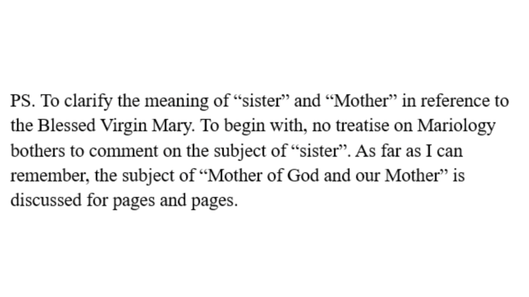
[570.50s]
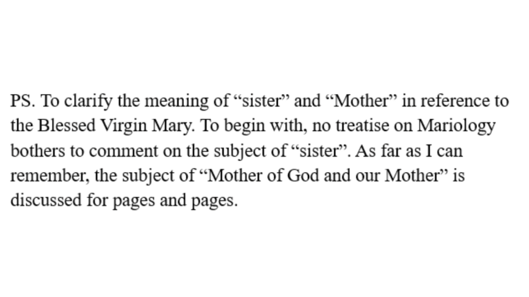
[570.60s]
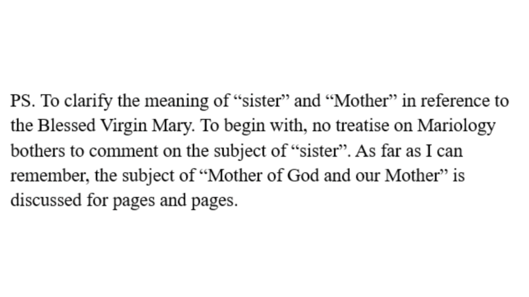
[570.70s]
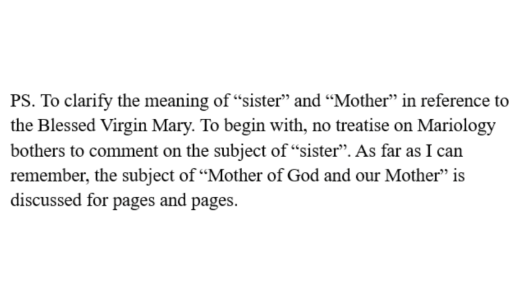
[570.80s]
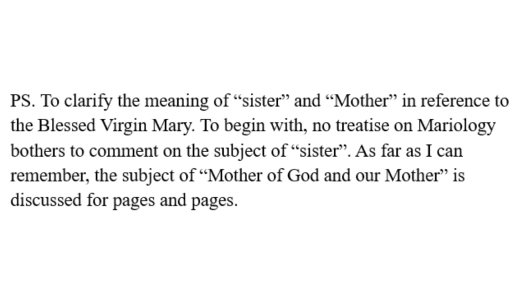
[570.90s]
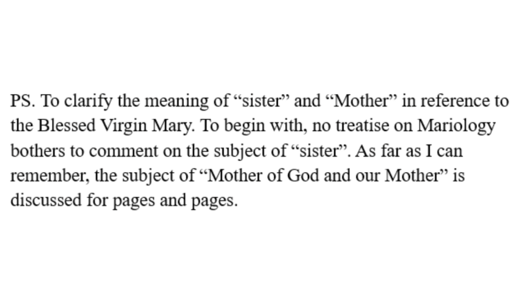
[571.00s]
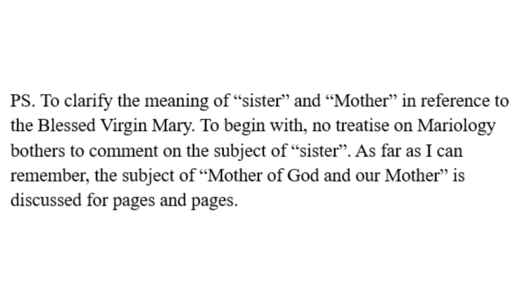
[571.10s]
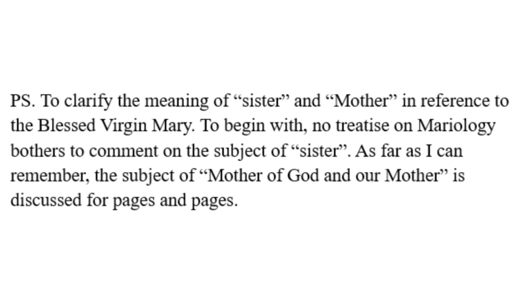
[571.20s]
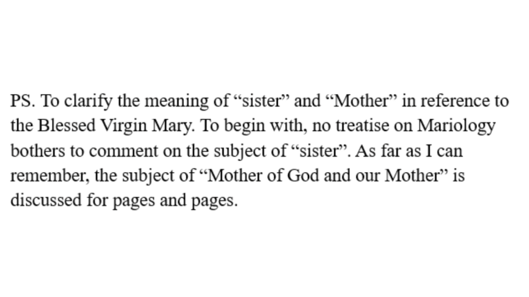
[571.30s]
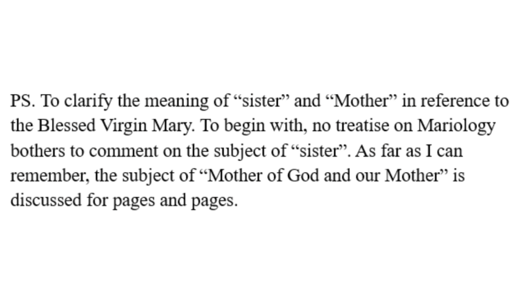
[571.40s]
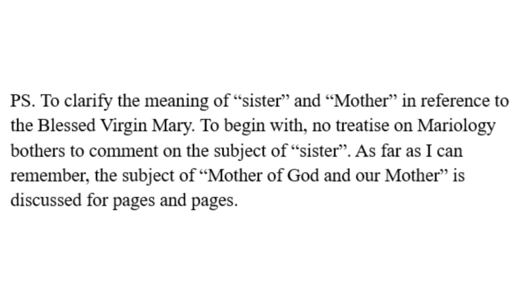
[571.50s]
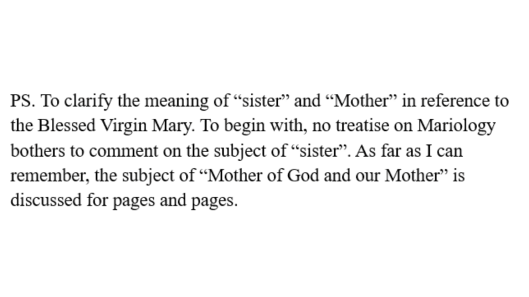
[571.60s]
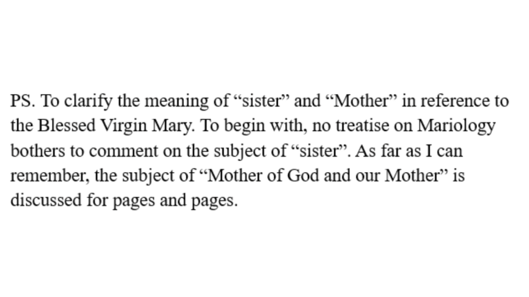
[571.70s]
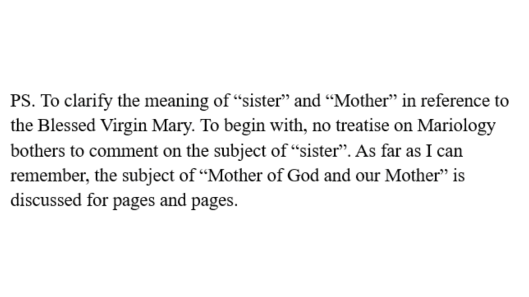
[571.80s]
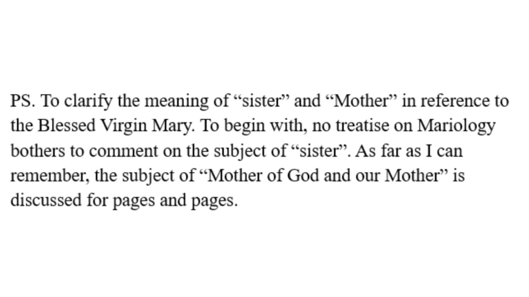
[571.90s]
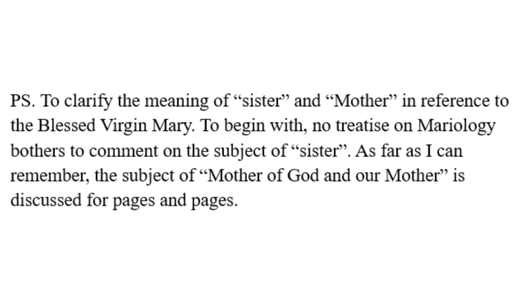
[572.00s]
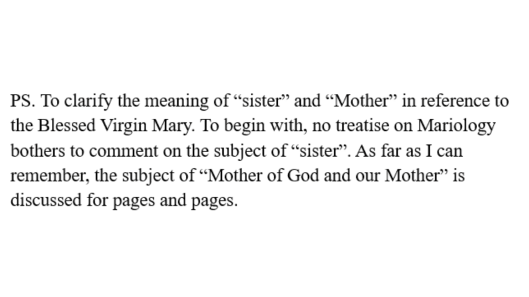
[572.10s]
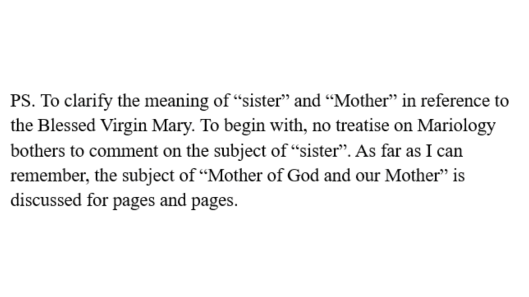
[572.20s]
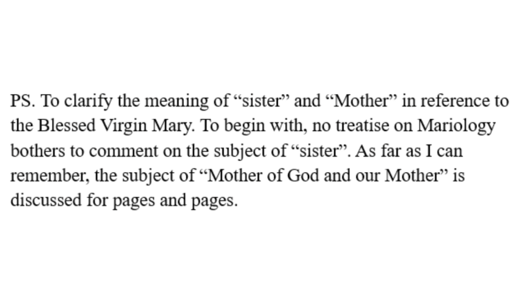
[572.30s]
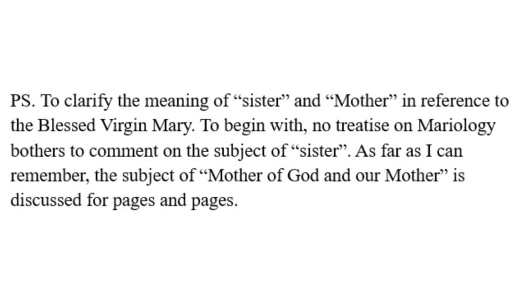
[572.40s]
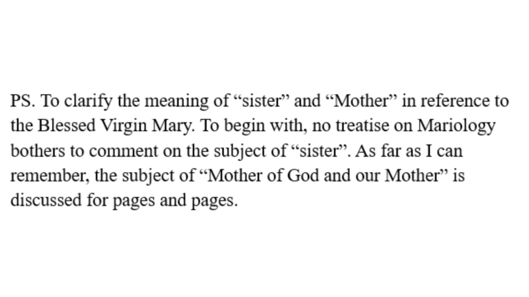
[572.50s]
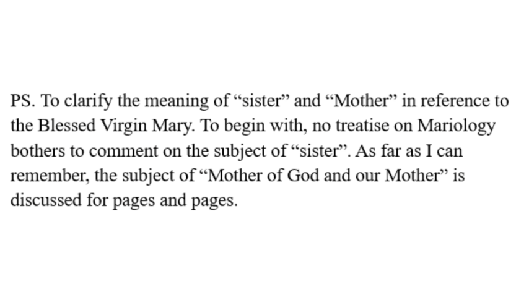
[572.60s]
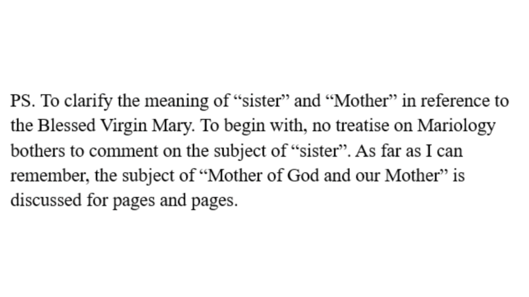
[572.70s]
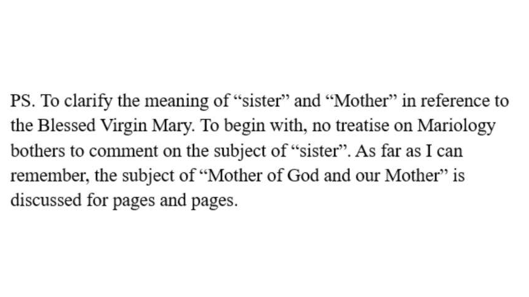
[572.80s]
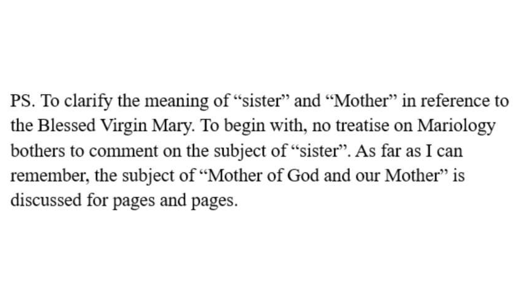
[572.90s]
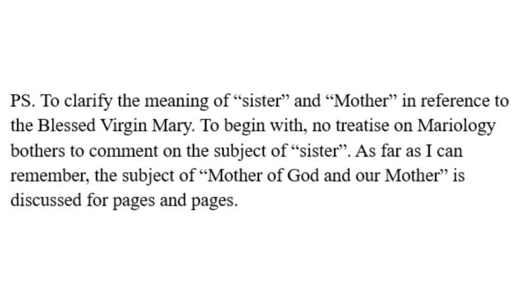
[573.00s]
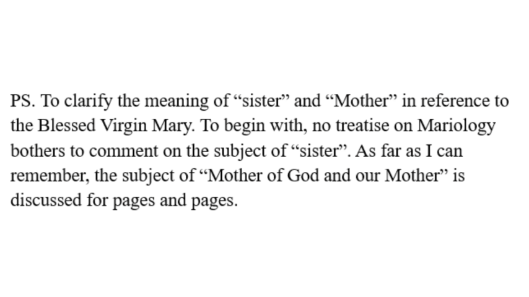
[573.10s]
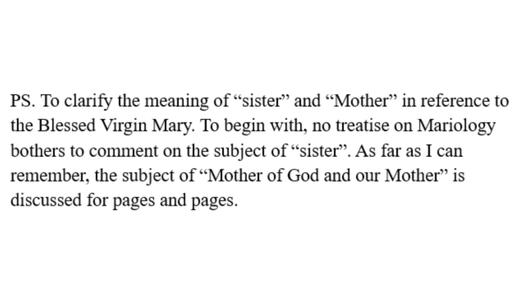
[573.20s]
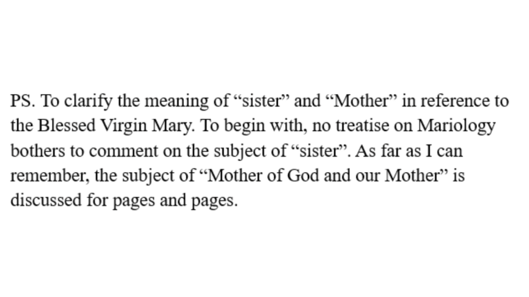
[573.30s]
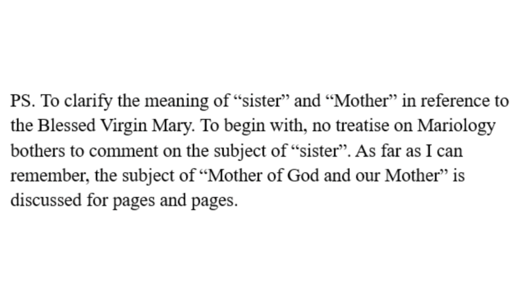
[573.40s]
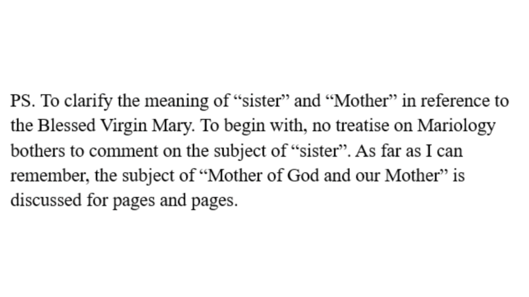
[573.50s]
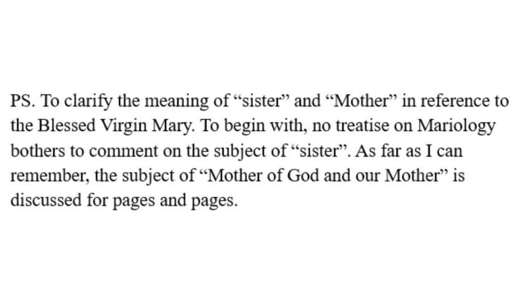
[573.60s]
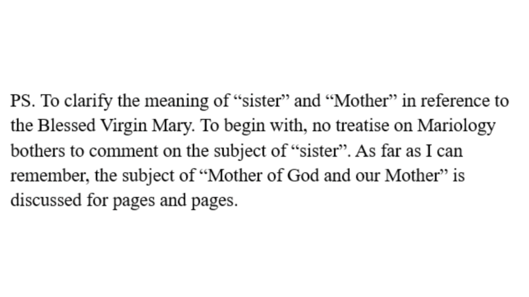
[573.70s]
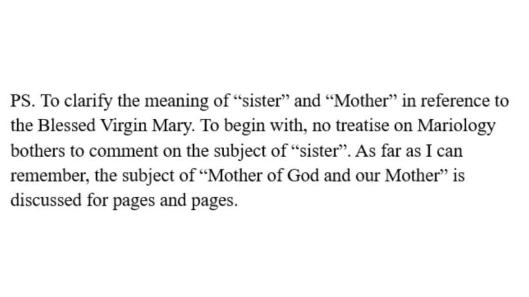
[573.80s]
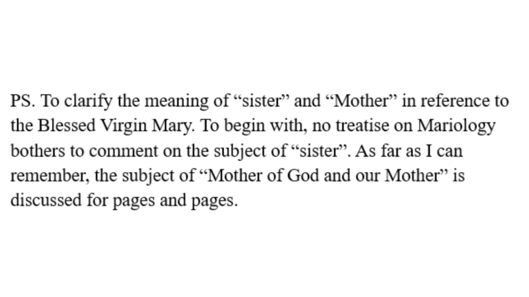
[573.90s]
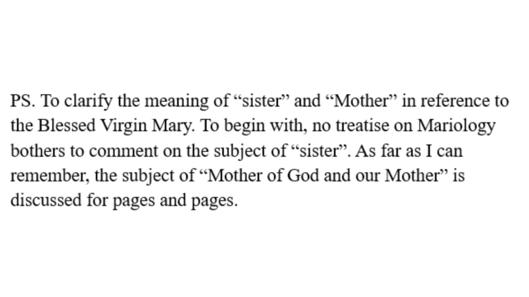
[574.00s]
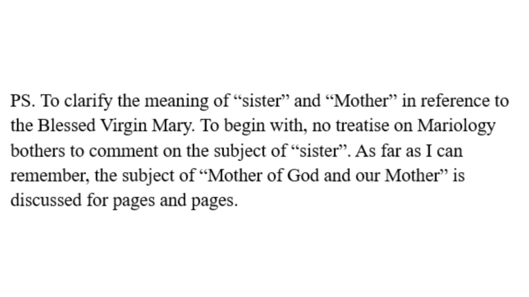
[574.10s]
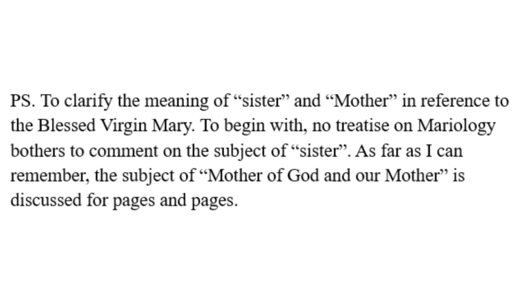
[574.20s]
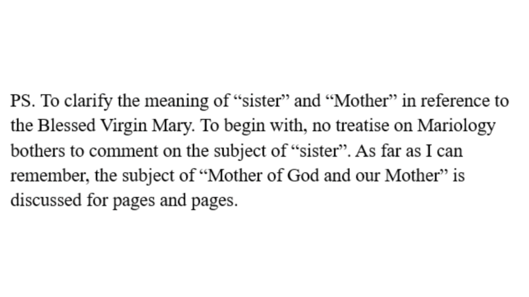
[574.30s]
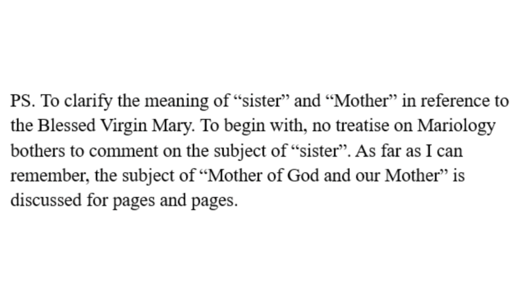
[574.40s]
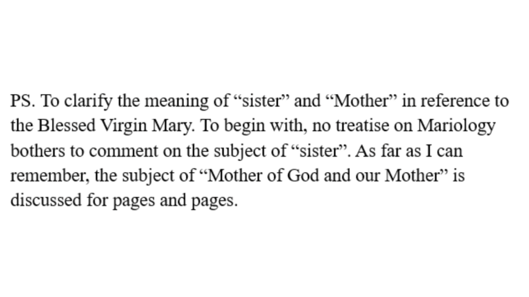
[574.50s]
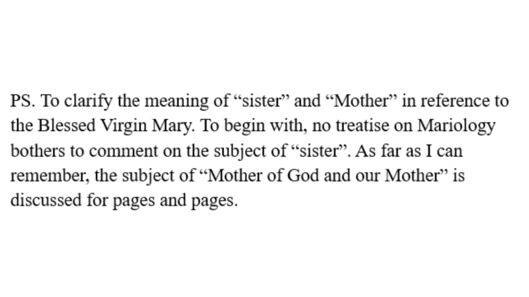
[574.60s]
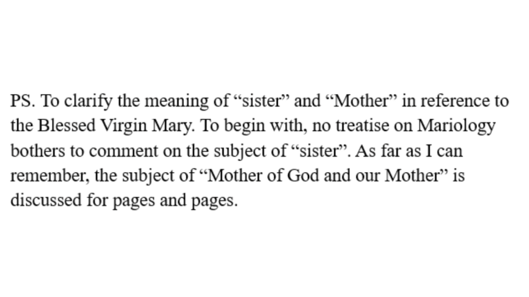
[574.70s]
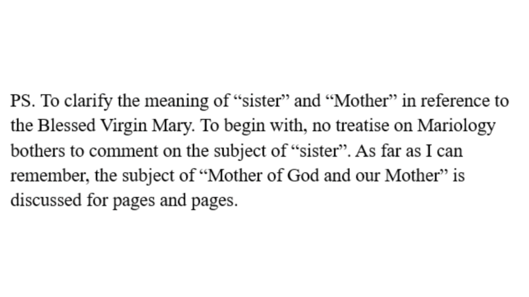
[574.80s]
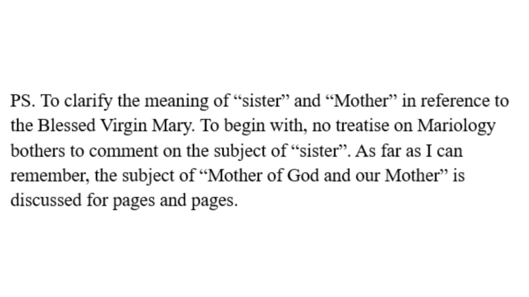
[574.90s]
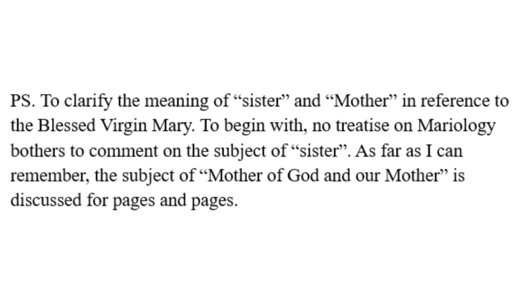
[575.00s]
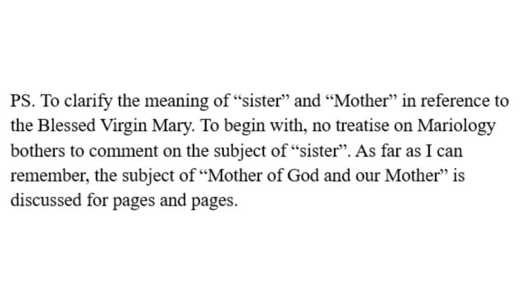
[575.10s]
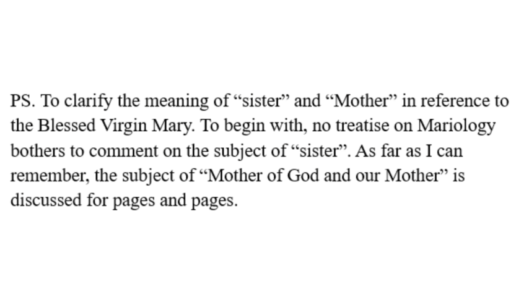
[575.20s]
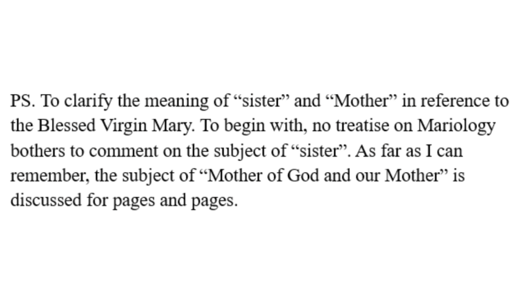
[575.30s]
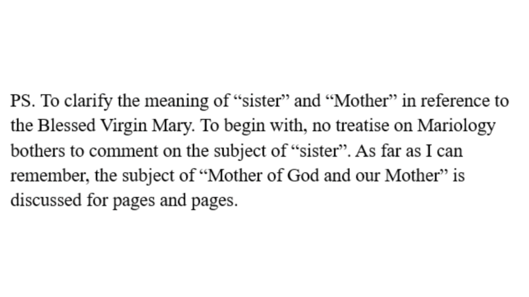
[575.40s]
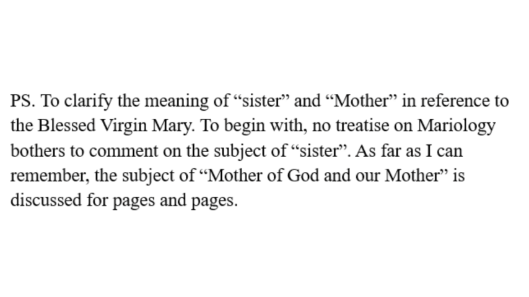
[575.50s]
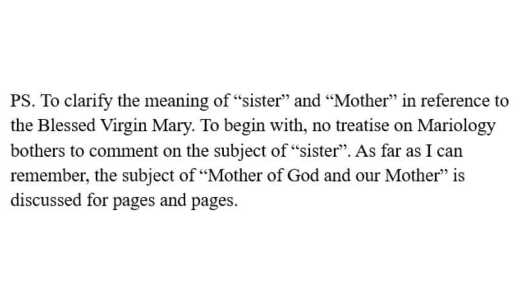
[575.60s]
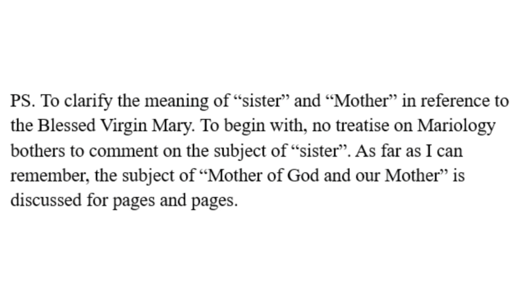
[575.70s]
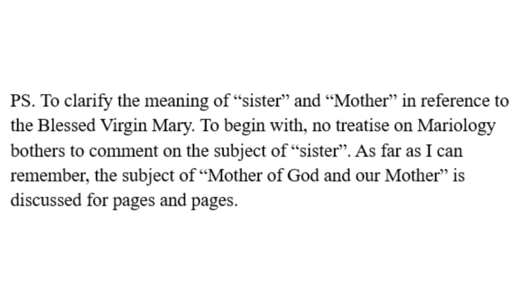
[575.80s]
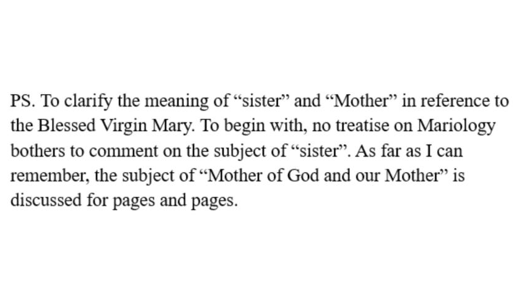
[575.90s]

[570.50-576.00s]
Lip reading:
[unreadable: no face in view]